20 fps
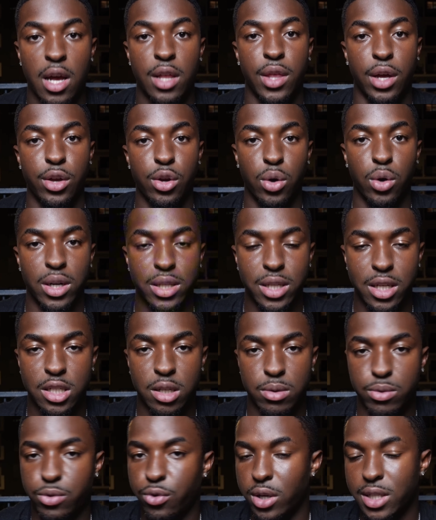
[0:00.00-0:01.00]
that you're going to teach
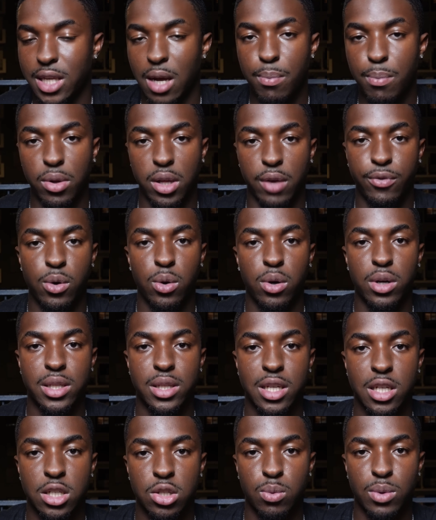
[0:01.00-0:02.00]
them? For example, if you're going to
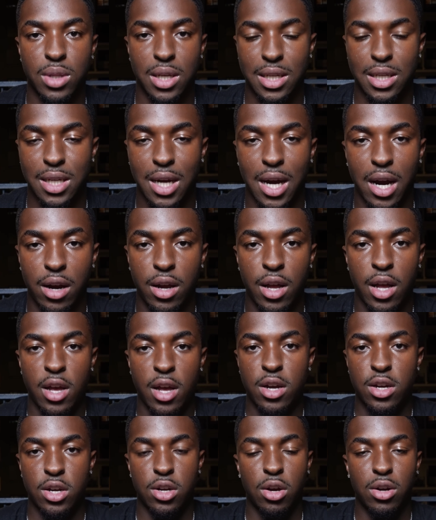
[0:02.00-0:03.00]
teach someone the guitar,
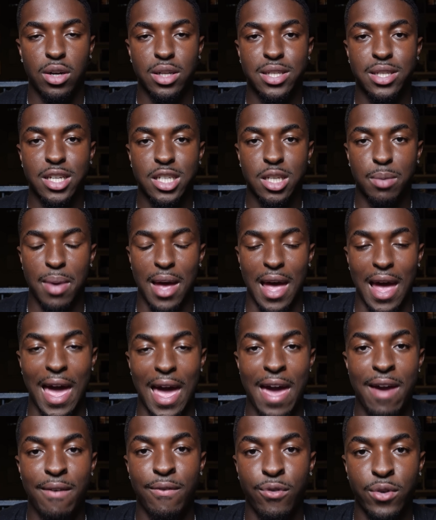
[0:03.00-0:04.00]
you're not going to teach them
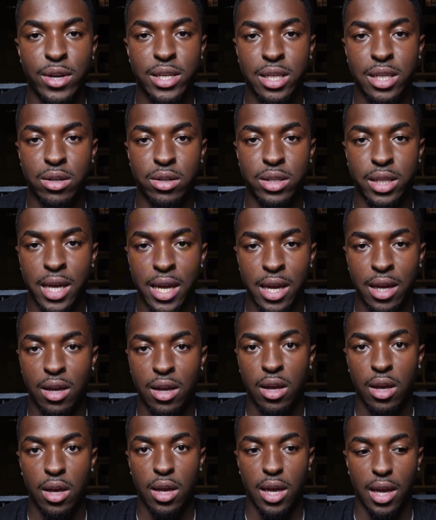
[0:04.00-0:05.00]
every single thing
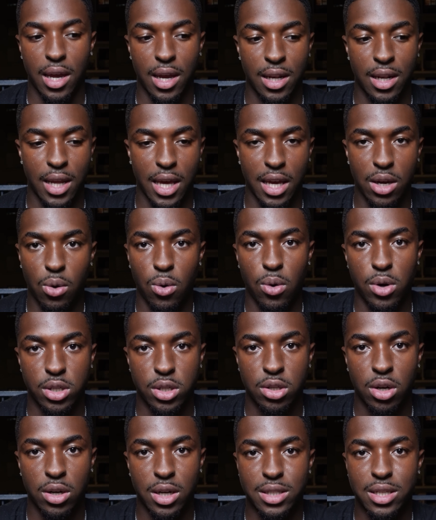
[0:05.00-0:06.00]
in a course.
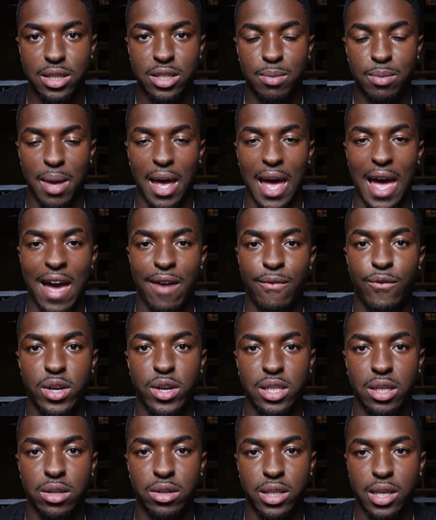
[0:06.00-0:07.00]
You're not going to teach them every
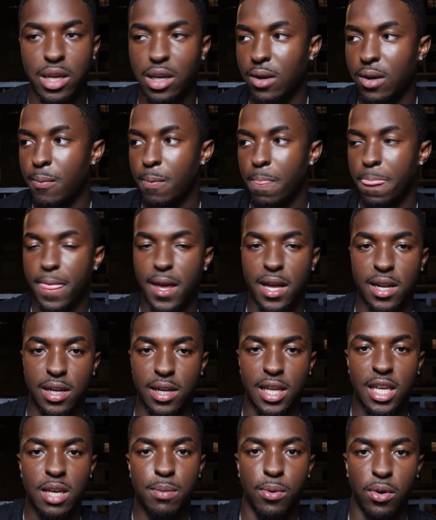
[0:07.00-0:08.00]
single thing in an
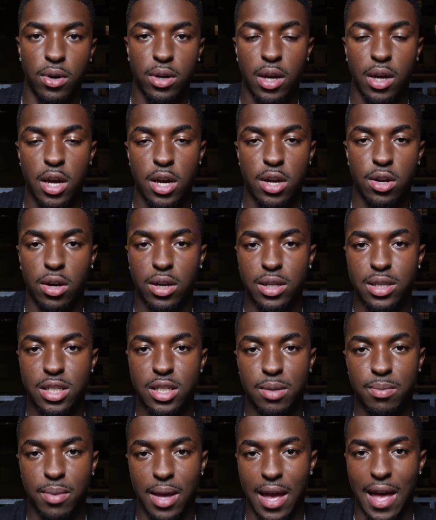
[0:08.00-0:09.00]
ebook. You're not going to teach
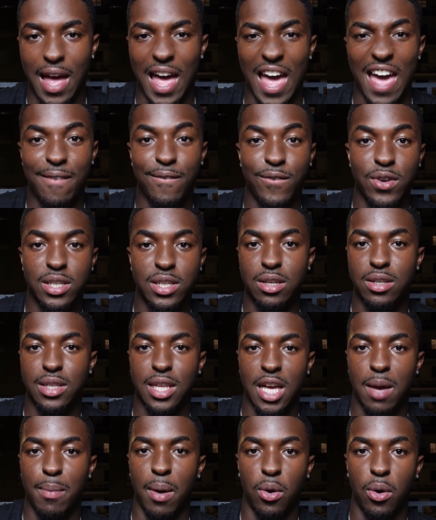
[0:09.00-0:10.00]
them every single
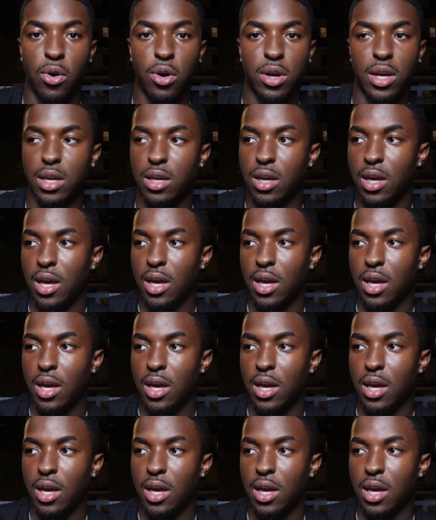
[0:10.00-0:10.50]
thing about cooking